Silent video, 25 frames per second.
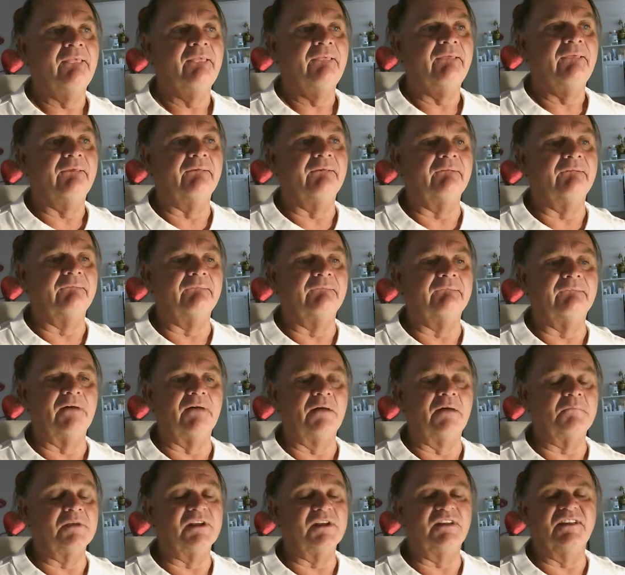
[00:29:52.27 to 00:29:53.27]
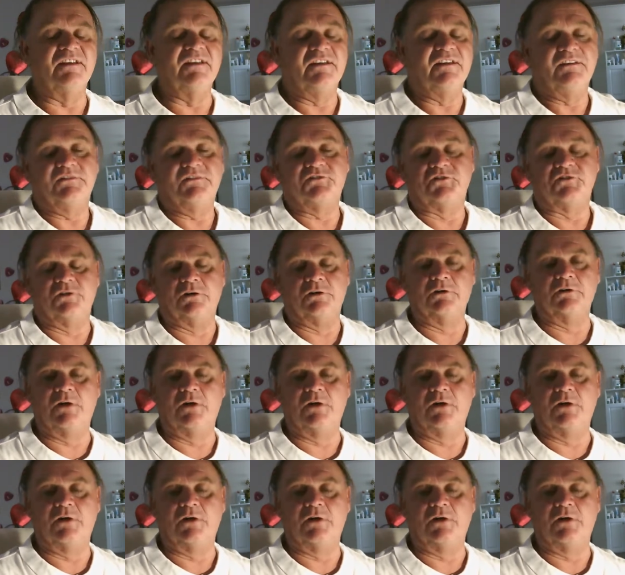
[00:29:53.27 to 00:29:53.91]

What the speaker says: It is true.